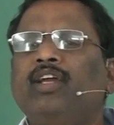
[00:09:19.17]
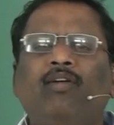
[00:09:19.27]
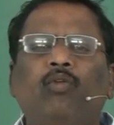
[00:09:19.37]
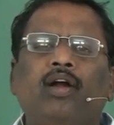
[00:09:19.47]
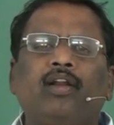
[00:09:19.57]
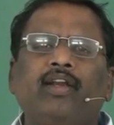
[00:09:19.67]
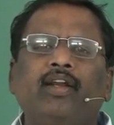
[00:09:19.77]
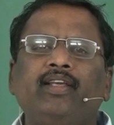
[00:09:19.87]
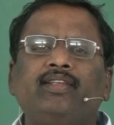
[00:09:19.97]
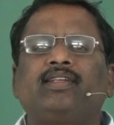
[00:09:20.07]
We have
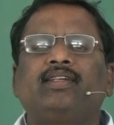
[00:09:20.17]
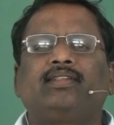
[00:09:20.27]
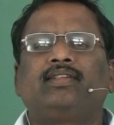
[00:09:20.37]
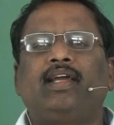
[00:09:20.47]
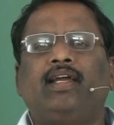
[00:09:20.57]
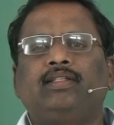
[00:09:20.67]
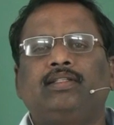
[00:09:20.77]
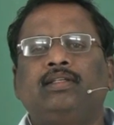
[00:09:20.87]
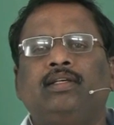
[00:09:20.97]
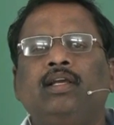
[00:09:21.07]
already discussed that.
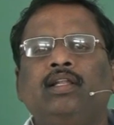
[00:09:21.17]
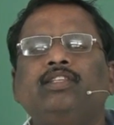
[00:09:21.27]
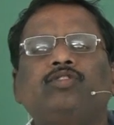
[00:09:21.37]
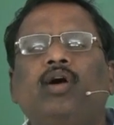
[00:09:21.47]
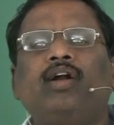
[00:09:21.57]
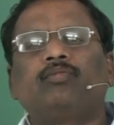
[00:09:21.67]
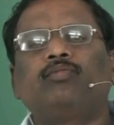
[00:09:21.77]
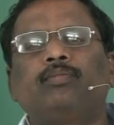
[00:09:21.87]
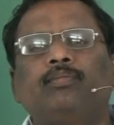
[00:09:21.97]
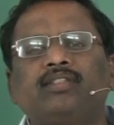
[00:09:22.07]
These
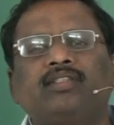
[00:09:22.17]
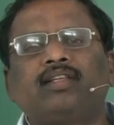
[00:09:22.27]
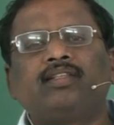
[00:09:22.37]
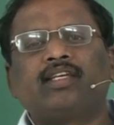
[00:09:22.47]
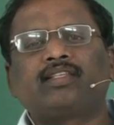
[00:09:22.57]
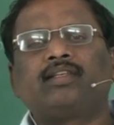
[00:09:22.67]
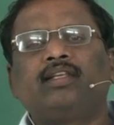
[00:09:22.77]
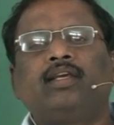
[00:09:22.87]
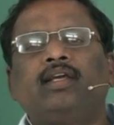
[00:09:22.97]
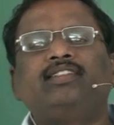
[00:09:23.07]
quantum numbers are
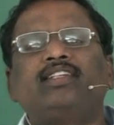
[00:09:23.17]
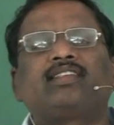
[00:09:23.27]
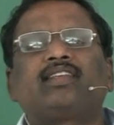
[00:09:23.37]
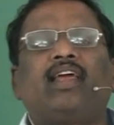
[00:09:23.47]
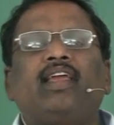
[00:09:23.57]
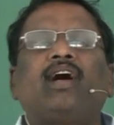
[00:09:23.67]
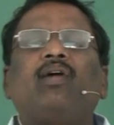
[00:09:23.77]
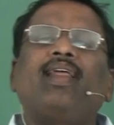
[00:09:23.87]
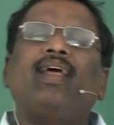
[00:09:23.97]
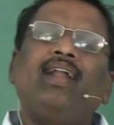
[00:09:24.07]
just like
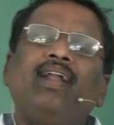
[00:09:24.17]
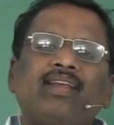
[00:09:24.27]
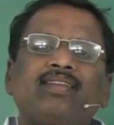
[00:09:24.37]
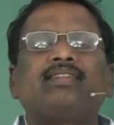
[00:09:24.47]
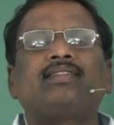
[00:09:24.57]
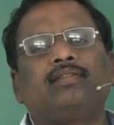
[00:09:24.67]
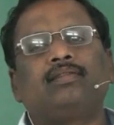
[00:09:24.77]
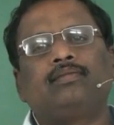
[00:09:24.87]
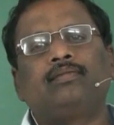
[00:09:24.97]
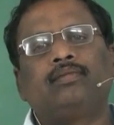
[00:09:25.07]
our address.
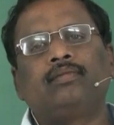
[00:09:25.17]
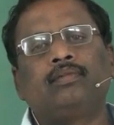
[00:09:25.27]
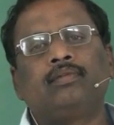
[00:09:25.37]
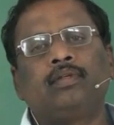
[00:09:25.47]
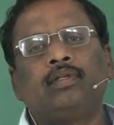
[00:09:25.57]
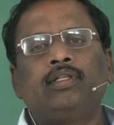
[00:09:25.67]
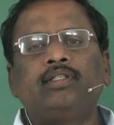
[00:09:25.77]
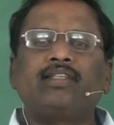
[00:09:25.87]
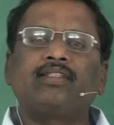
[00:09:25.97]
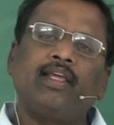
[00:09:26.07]

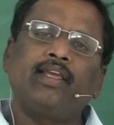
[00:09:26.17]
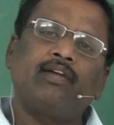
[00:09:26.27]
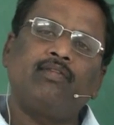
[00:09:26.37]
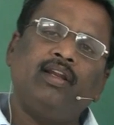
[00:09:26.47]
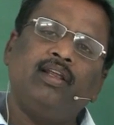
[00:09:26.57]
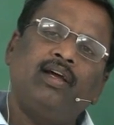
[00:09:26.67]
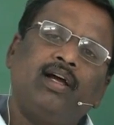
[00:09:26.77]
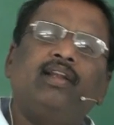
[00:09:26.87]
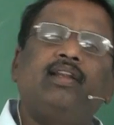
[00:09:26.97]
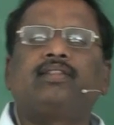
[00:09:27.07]
Just like our
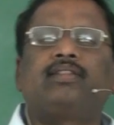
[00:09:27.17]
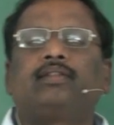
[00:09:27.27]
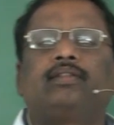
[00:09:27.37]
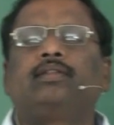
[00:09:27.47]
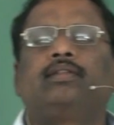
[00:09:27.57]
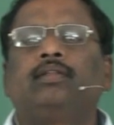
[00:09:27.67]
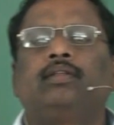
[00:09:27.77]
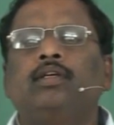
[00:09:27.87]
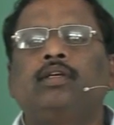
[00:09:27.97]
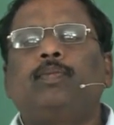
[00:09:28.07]
address.
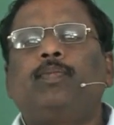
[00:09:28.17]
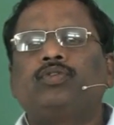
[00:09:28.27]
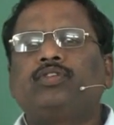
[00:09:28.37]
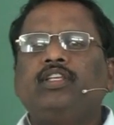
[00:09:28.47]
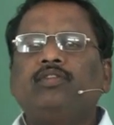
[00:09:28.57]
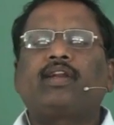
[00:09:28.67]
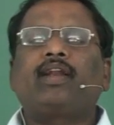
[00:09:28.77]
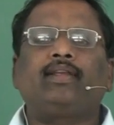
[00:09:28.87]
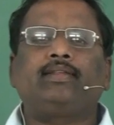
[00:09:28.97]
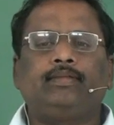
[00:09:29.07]
Suppose in your
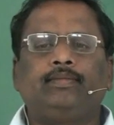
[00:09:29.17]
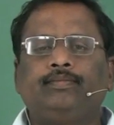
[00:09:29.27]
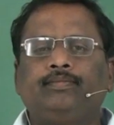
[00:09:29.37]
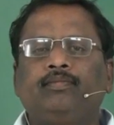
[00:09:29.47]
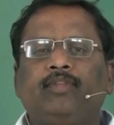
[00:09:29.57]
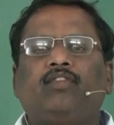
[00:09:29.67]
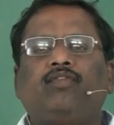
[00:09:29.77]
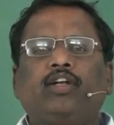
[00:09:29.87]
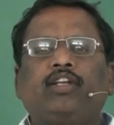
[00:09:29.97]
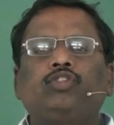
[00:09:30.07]
class, there
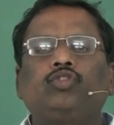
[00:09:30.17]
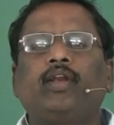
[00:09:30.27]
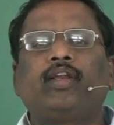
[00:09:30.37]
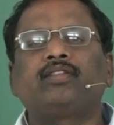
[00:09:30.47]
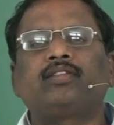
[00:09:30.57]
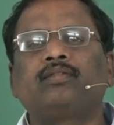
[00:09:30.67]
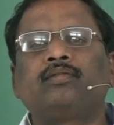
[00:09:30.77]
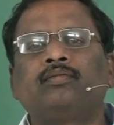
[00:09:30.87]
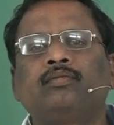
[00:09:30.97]
are 40 students.